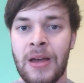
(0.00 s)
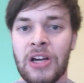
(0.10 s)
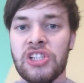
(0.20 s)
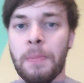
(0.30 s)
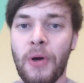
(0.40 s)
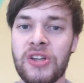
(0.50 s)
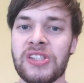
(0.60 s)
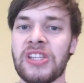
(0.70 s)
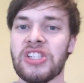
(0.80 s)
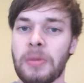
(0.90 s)
Because the
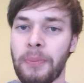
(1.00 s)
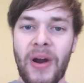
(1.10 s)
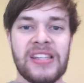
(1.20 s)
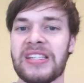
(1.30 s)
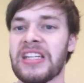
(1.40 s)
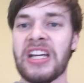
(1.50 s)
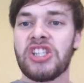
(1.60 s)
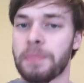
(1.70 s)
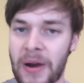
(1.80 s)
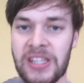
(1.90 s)
person that's depressed isn't
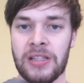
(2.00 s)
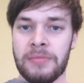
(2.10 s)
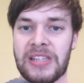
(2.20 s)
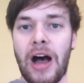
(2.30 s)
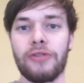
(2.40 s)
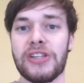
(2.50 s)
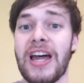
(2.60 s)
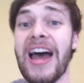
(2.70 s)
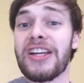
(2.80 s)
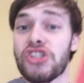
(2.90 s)
expressing themselves.
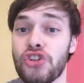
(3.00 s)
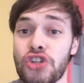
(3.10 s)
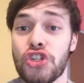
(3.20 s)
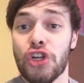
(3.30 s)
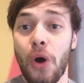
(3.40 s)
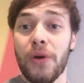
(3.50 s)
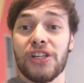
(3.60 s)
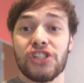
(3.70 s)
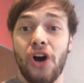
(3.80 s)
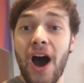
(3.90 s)
And as soon as you go
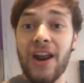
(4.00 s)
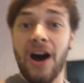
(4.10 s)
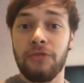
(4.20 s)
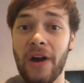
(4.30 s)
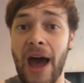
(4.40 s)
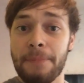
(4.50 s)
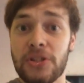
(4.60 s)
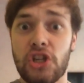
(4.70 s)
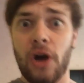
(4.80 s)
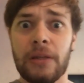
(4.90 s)
into skydive, what
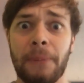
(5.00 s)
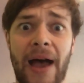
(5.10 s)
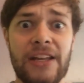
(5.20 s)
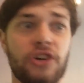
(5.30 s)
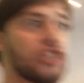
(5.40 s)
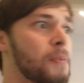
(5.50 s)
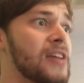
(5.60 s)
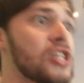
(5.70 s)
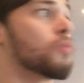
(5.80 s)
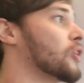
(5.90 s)
happens? You go in the plane, you're
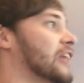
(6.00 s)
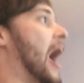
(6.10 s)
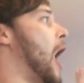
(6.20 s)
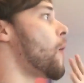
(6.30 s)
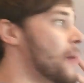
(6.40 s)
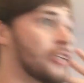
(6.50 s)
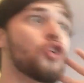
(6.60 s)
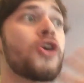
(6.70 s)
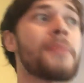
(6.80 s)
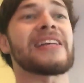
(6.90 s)
expressing. What the hell am I
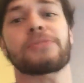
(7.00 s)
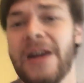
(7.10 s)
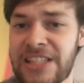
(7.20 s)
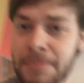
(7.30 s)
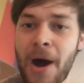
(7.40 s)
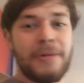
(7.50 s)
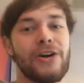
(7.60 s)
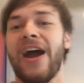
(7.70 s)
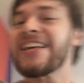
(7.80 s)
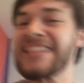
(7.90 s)
doing? I'm expressing. It might be
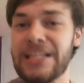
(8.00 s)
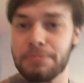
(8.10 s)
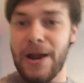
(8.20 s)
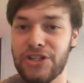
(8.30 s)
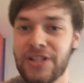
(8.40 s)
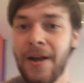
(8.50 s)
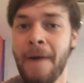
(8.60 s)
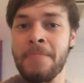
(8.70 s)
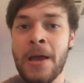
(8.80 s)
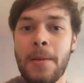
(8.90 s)
crazy expression,
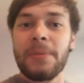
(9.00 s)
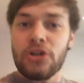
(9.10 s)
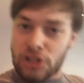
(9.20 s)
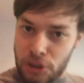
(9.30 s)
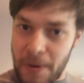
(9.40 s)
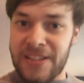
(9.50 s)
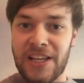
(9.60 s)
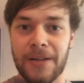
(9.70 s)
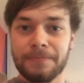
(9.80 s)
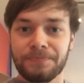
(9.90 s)
but you're
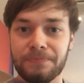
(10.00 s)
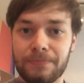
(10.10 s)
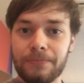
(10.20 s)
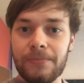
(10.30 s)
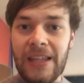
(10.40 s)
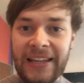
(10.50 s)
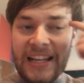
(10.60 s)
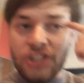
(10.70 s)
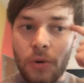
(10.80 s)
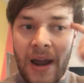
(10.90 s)
expressing. It
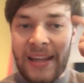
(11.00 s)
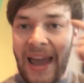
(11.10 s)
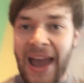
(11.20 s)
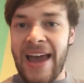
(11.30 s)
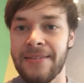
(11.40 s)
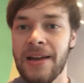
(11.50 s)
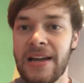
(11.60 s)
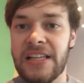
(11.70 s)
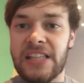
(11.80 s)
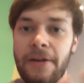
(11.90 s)
gets you out of your head.
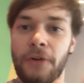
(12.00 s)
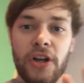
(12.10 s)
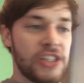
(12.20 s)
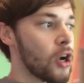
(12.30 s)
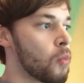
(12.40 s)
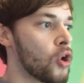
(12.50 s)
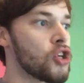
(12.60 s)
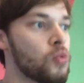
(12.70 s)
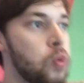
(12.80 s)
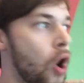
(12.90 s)
You start focusing on
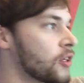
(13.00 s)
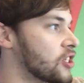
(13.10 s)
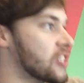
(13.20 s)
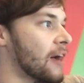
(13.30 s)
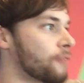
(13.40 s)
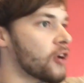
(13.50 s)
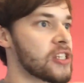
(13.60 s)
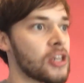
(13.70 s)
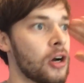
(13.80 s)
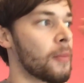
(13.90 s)
what you want. You start
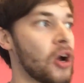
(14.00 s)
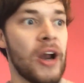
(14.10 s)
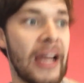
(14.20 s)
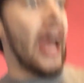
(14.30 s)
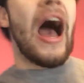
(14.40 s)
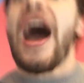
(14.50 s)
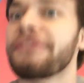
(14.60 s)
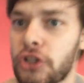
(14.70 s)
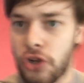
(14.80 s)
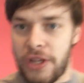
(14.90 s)
focusing on, oh my God, okay, I
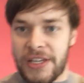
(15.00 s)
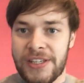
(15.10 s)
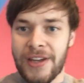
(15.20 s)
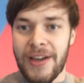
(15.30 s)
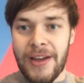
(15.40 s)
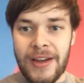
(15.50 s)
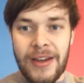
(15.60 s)
have to do this.